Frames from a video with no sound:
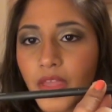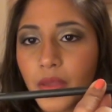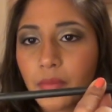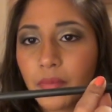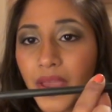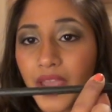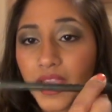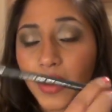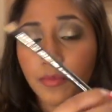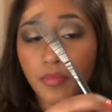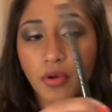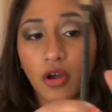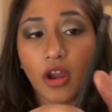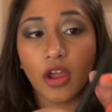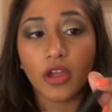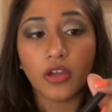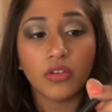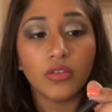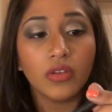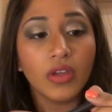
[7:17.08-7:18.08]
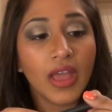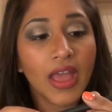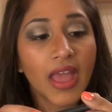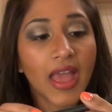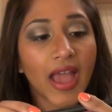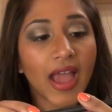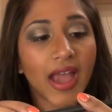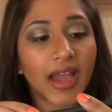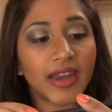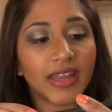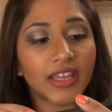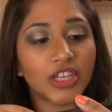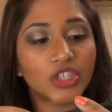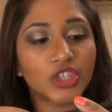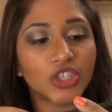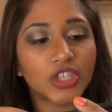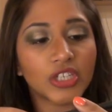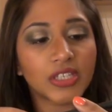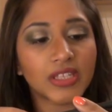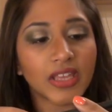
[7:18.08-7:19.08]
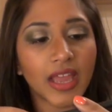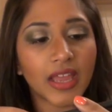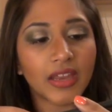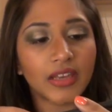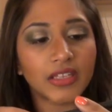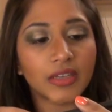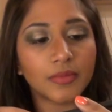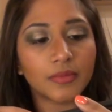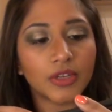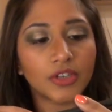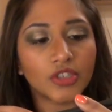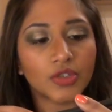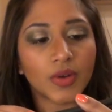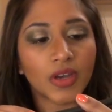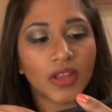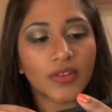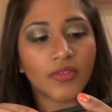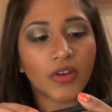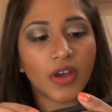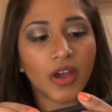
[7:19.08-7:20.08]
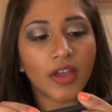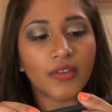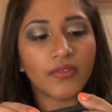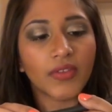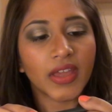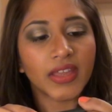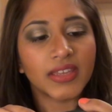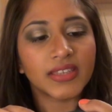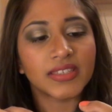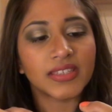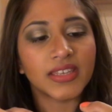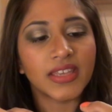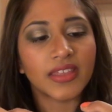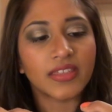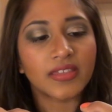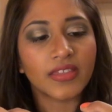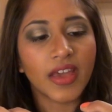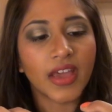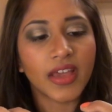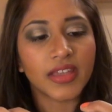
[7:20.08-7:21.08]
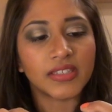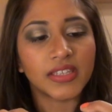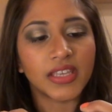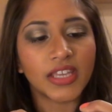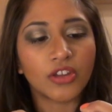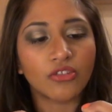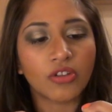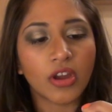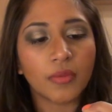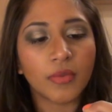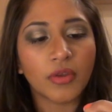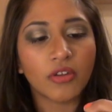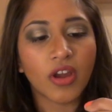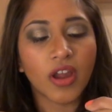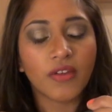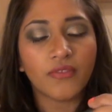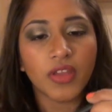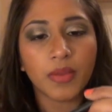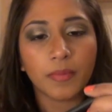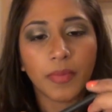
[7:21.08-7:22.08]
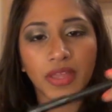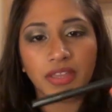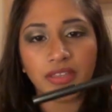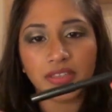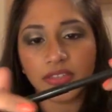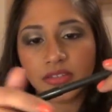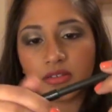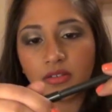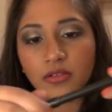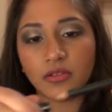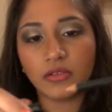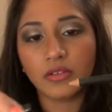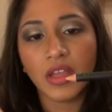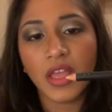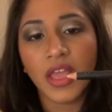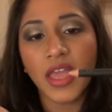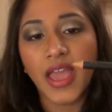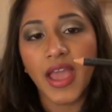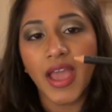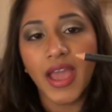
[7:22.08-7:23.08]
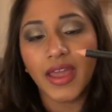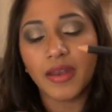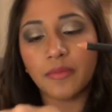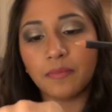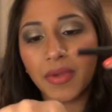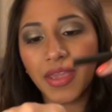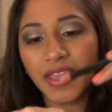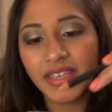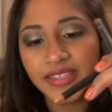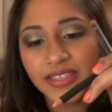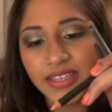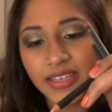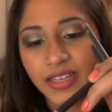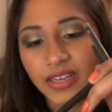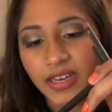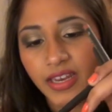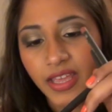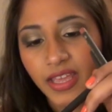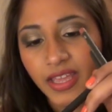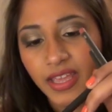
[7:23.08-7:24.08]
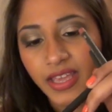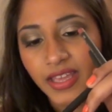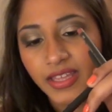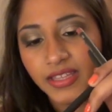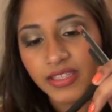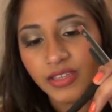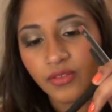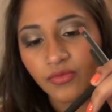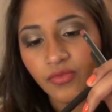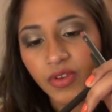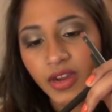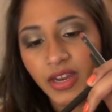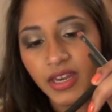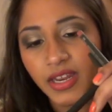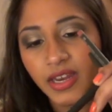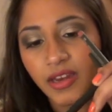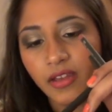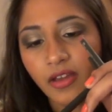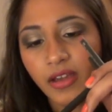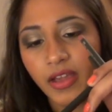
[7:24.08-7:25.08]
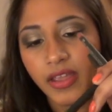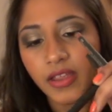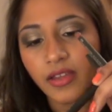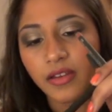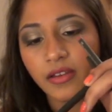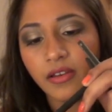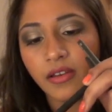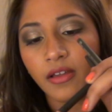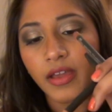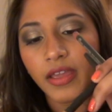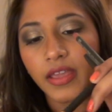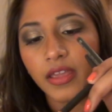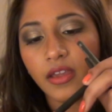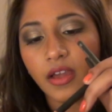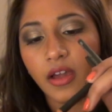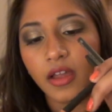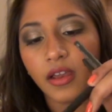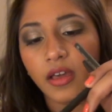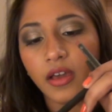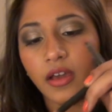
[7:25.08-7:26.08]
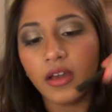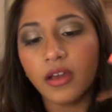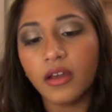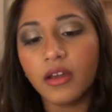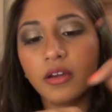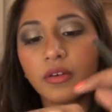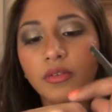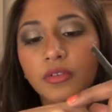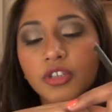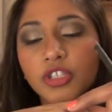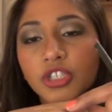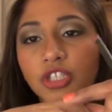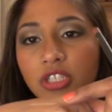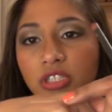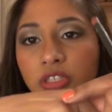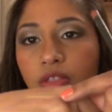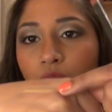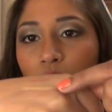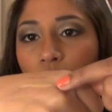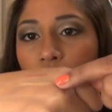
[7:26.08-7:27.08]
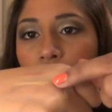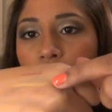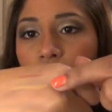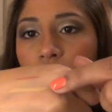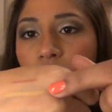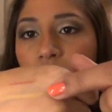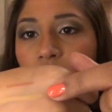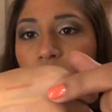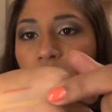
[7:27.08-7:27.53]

Mac Pro, and it's just NW25 NC30 chromographic pencil, and basically it's a really light colour. It's just the one